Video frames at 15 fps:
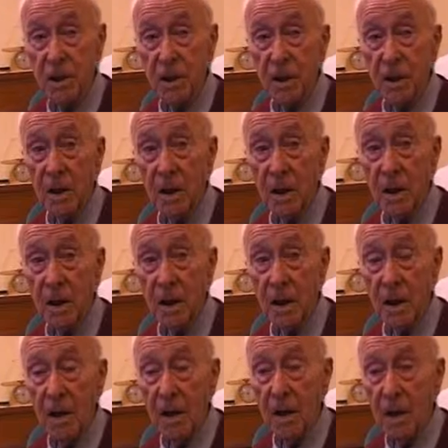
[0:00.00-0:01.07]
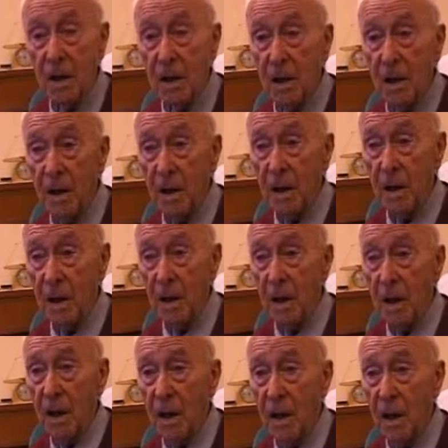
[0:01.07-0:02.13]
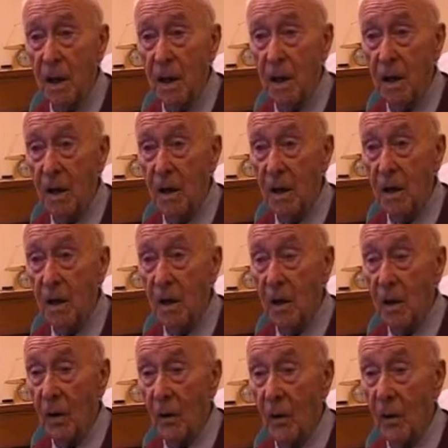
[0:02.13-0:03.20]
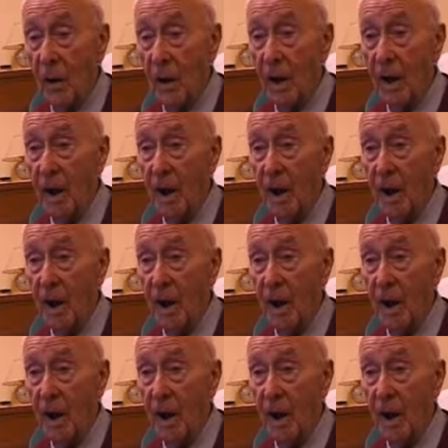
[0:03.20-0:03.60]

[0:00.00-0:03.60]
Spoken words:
You do? So do you think that you have cancer at this point in